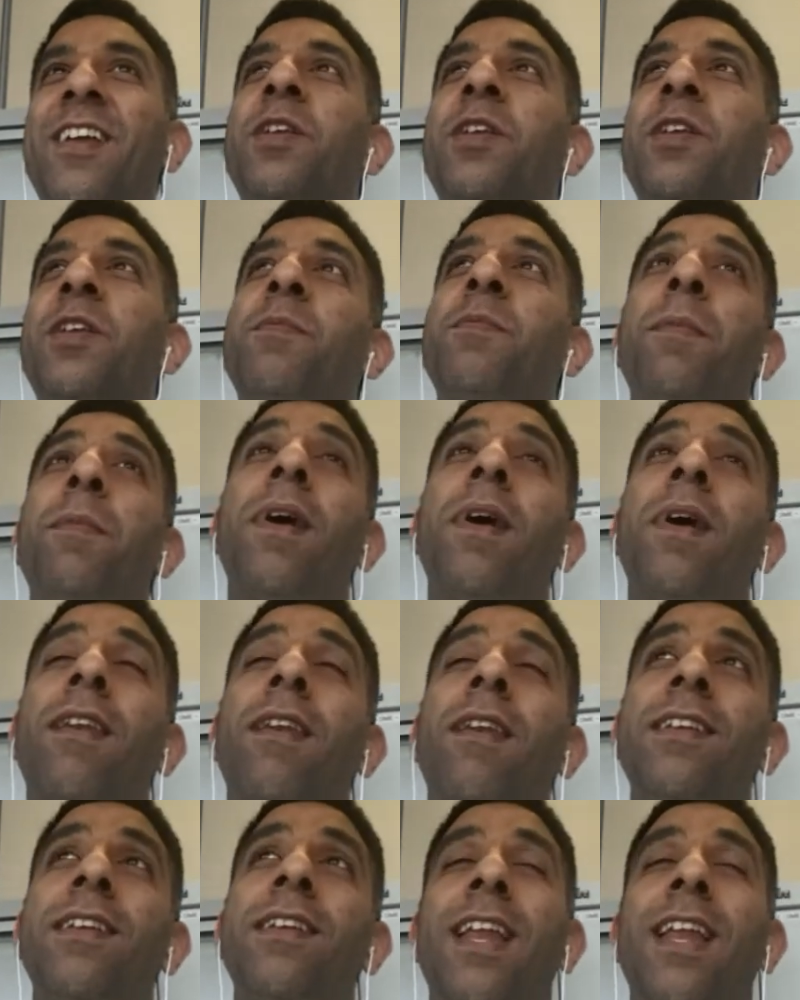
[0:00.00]
So maybe I'd
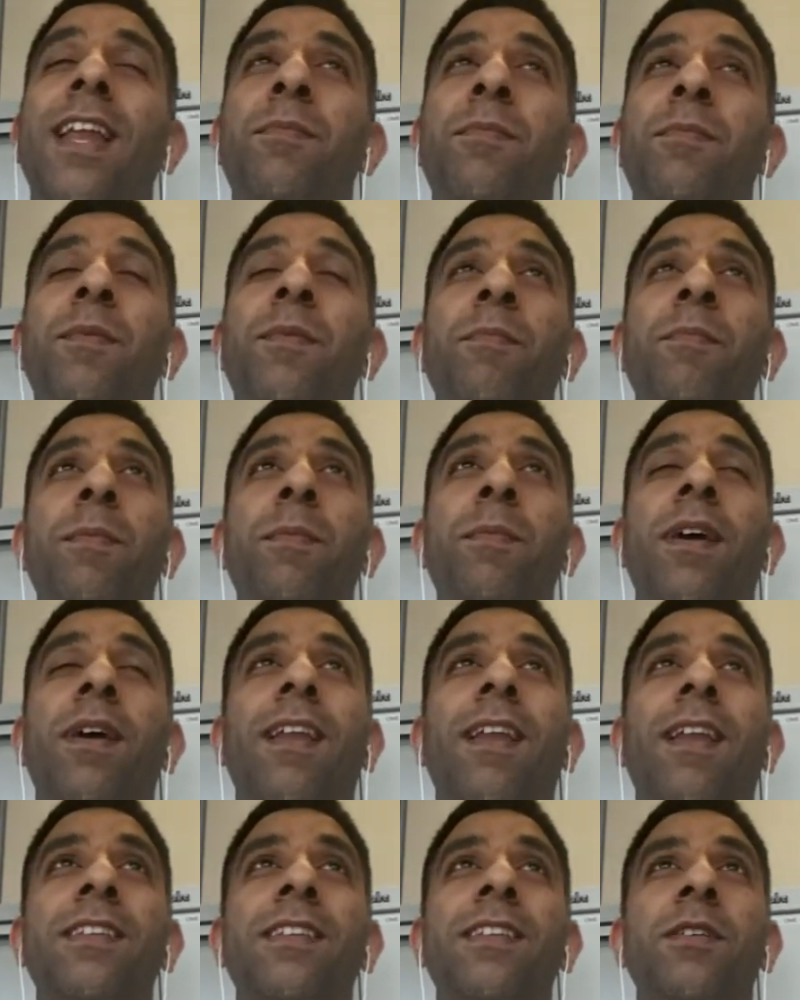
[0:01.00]
like to maybe I'd
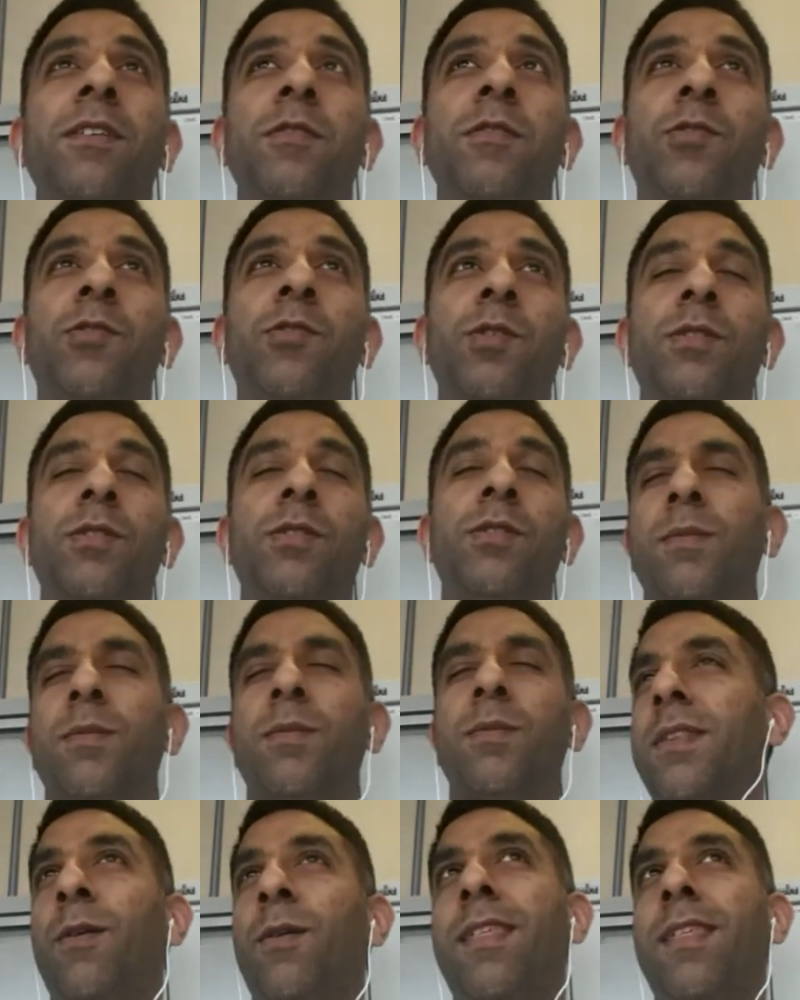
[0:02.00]
like to do
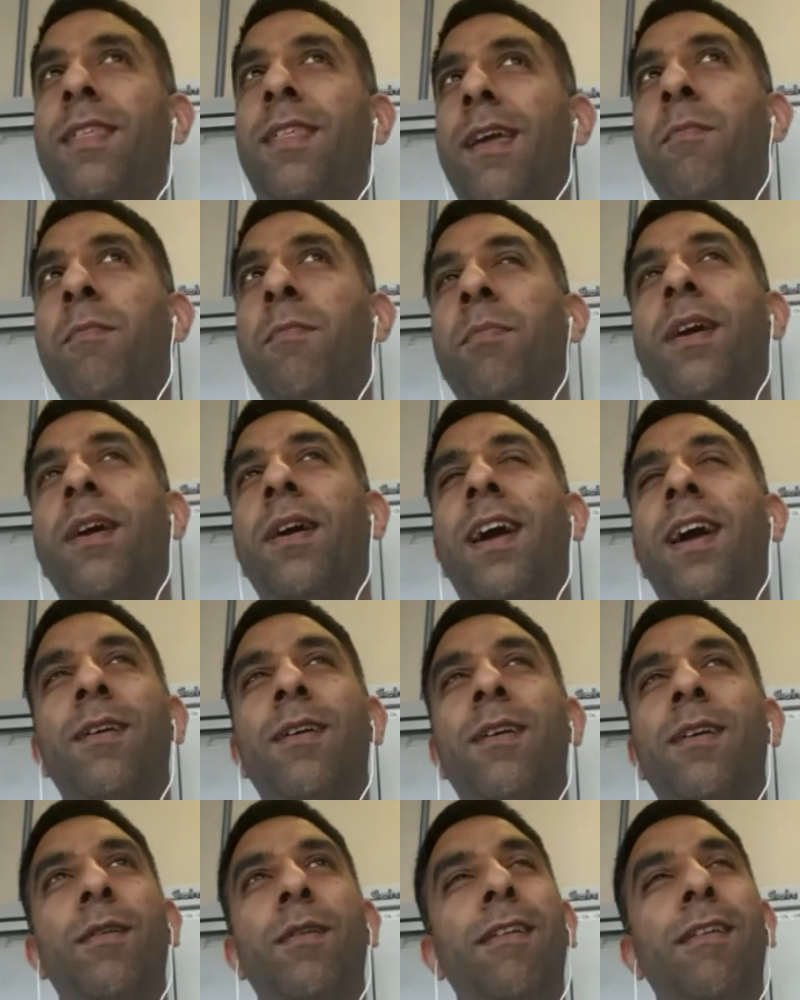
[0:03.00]
something with him, but I
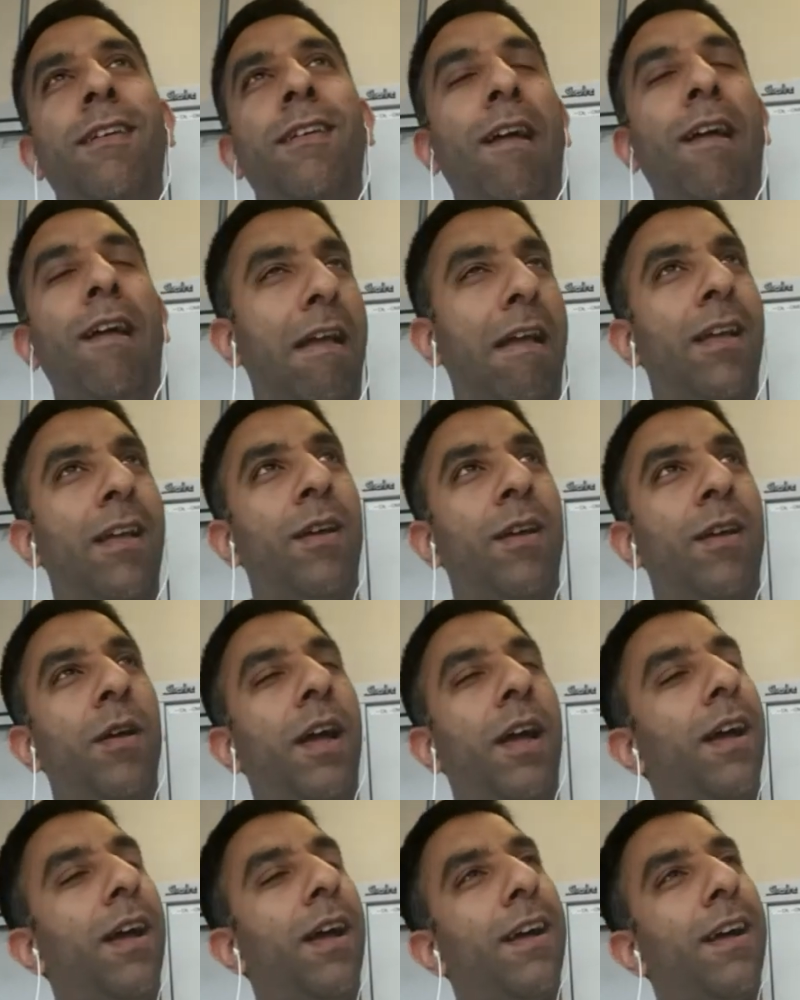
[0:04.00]
don't
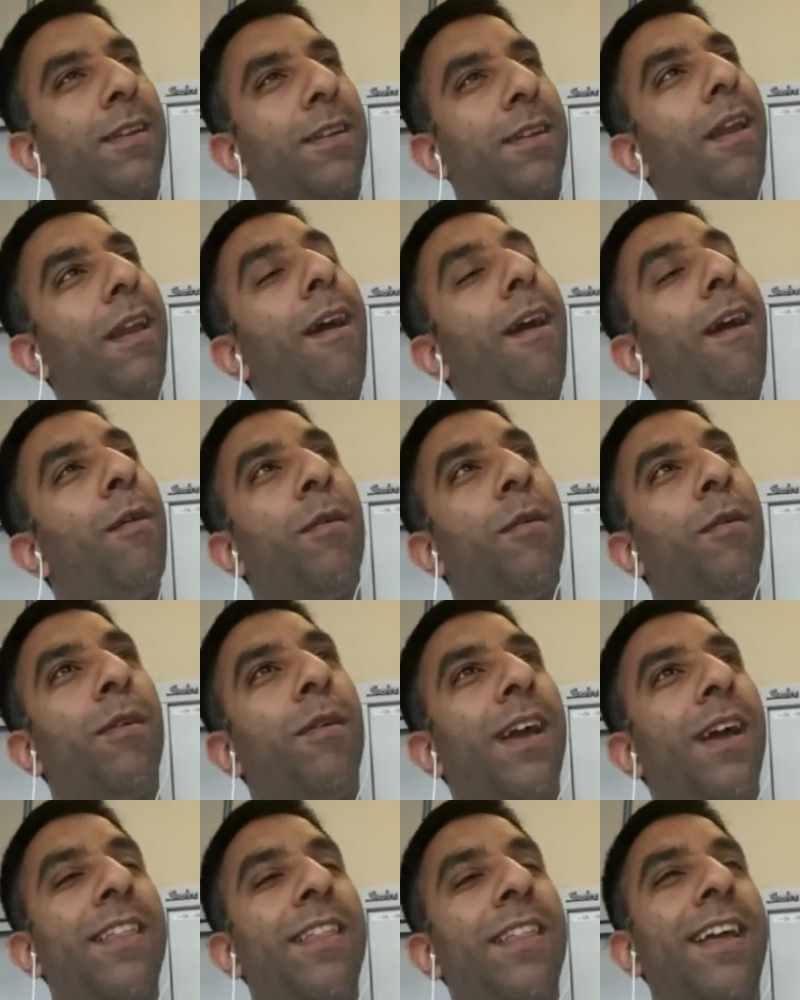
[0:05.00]
know.
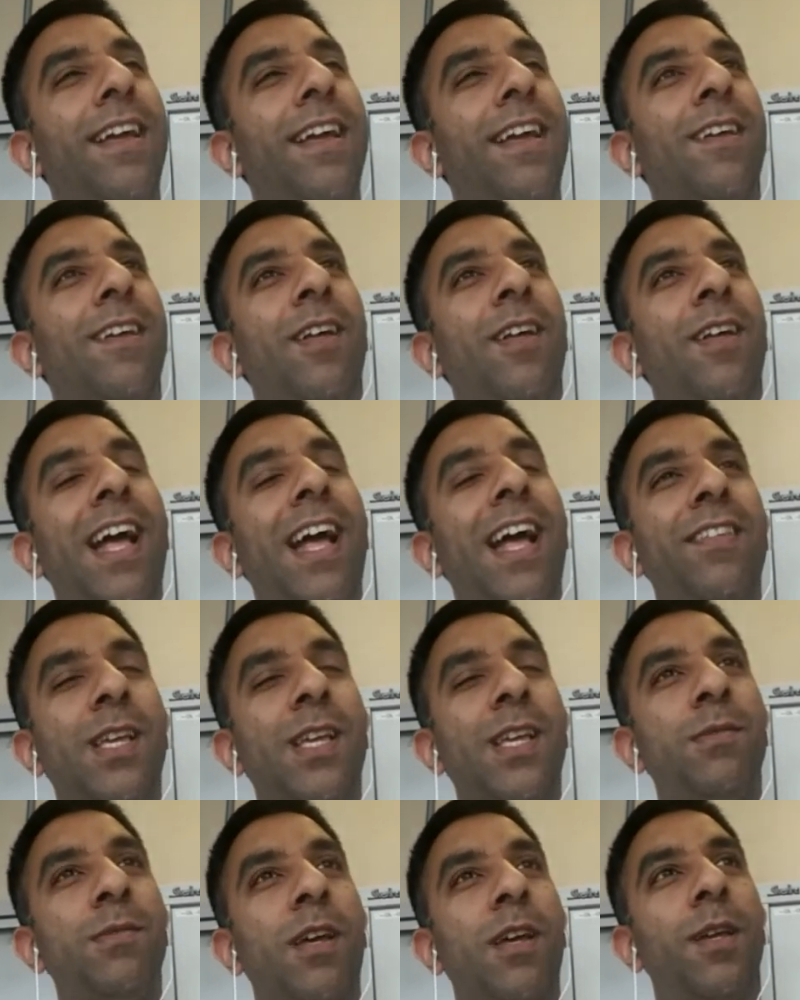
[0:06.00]
And then at the
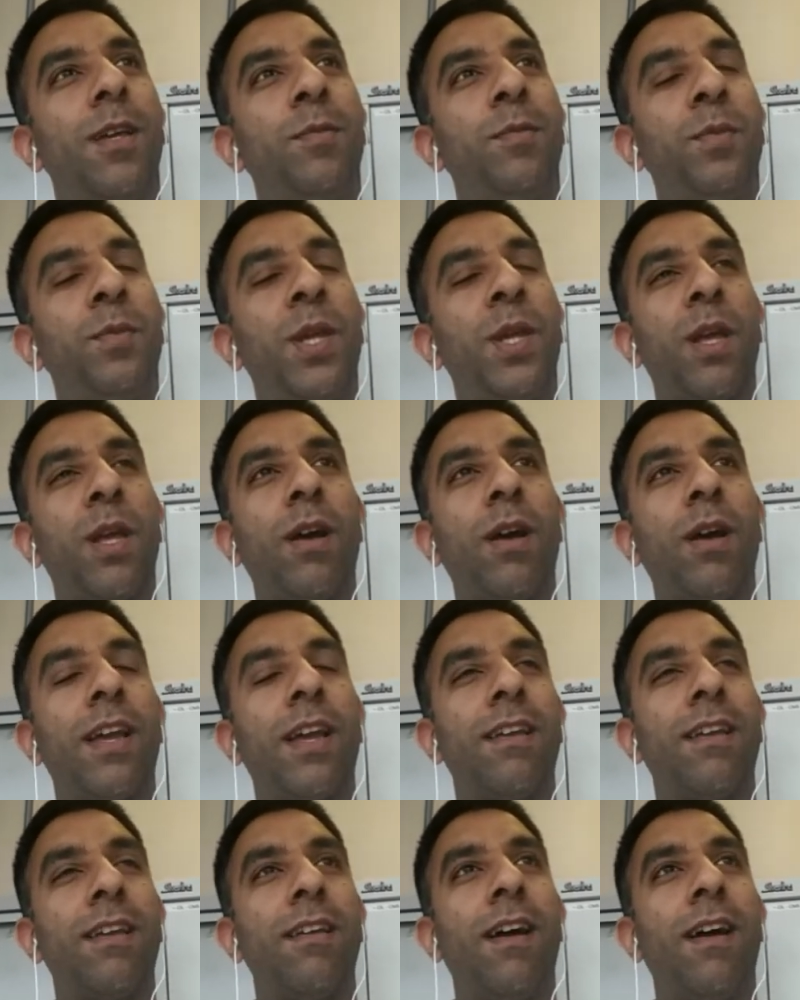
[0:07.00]
same time,
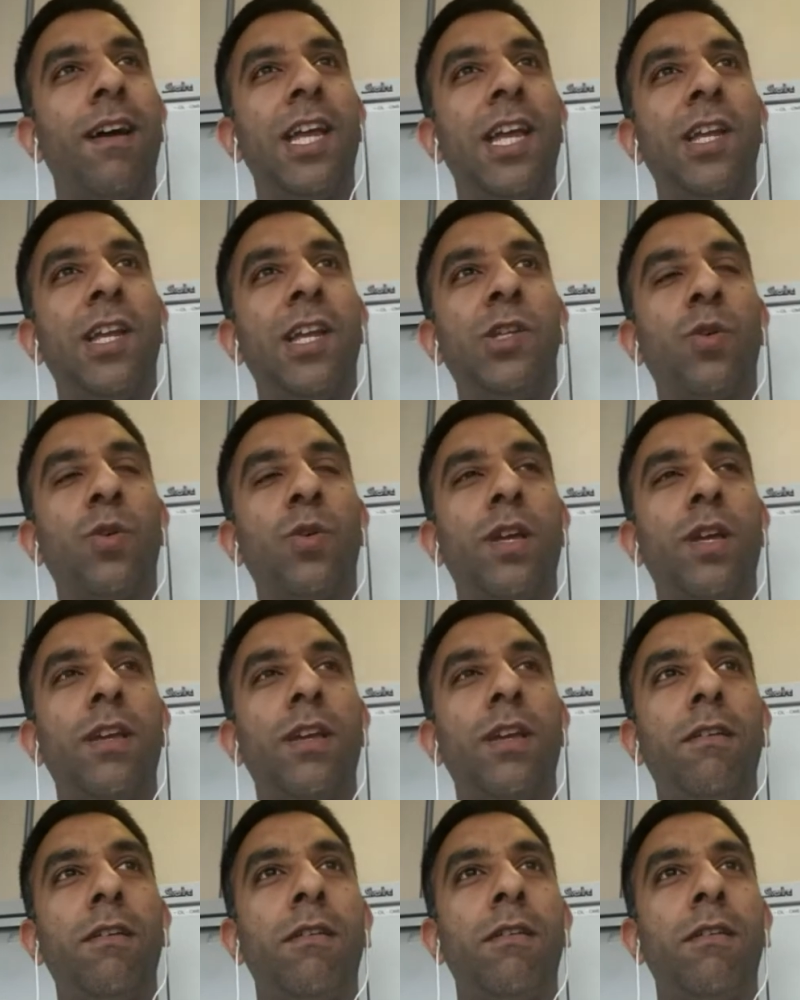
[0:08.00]
I enjoy